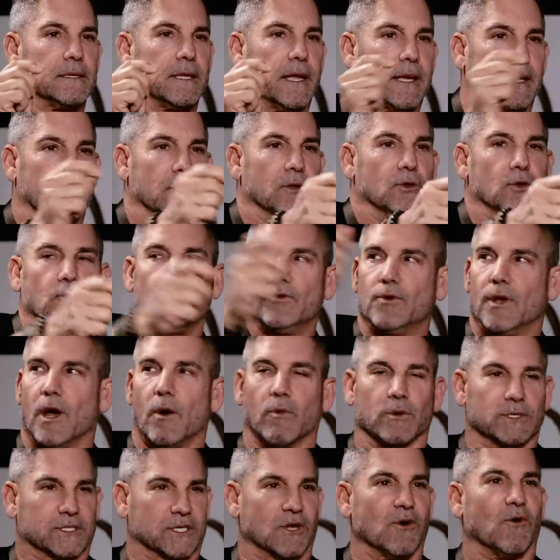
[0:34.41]
Like you,
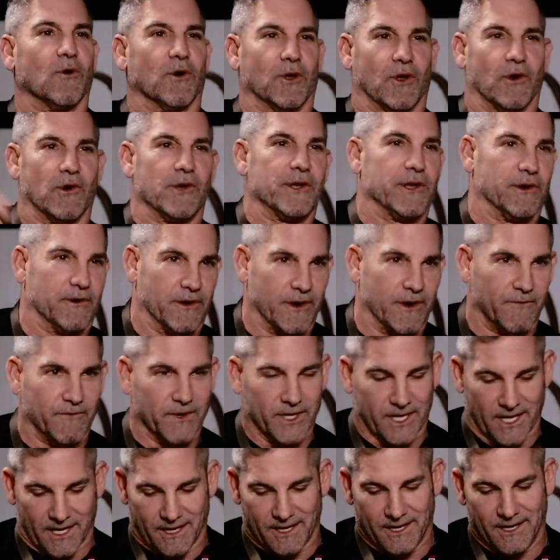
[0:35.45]
know what's going on here yeah.
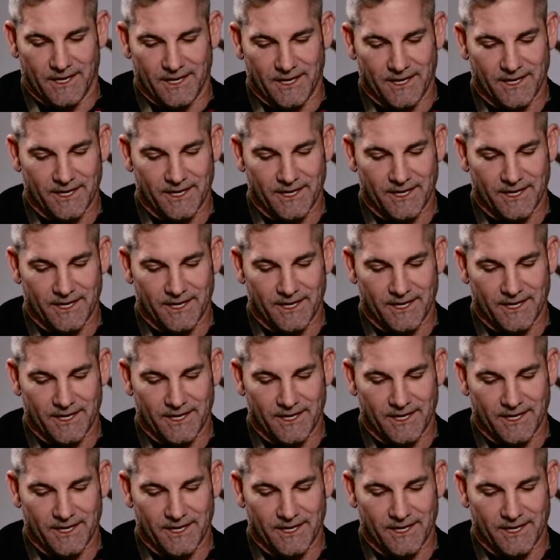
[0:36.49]
every day.